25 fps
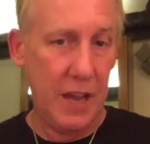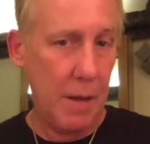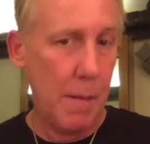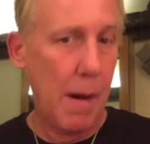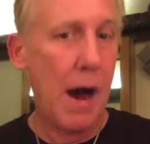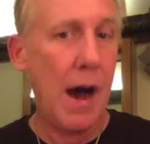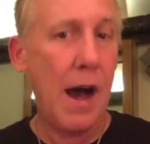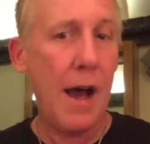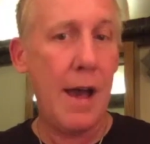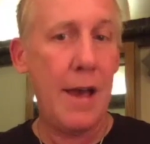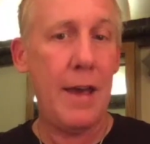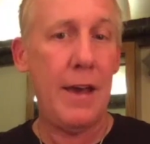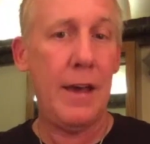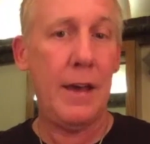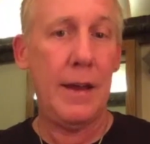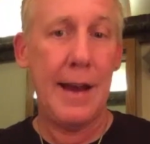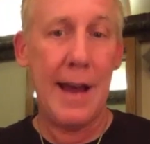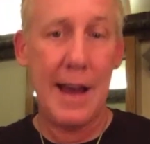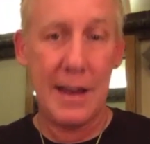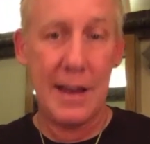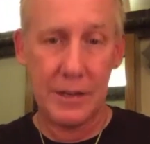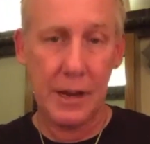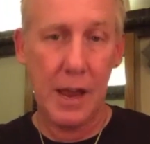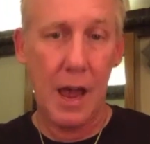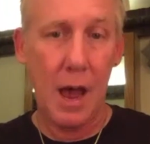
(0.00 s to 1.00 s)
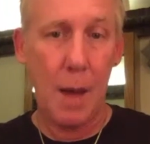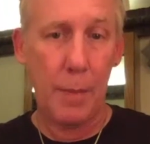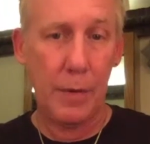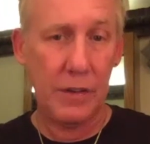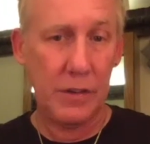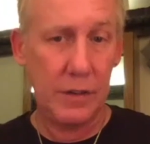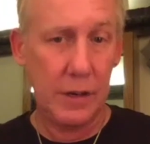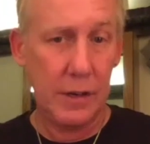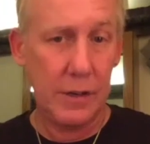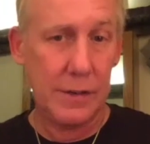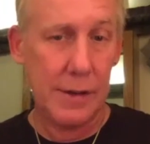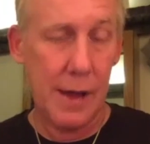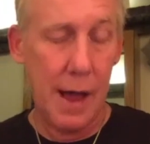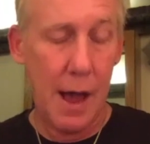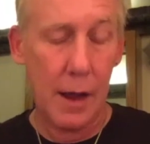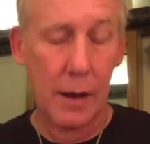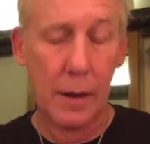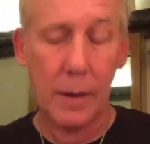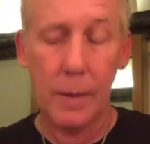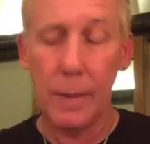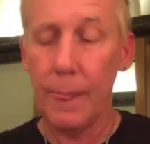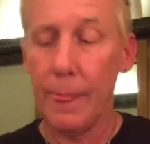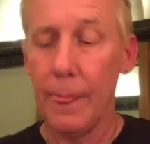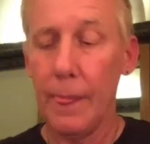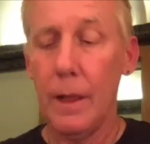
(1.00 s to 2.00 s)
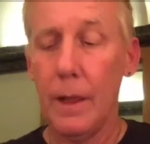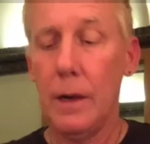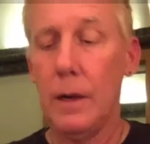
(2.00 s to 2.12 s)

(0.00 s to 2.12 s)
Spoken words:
DMI and ASCAP and CSAC.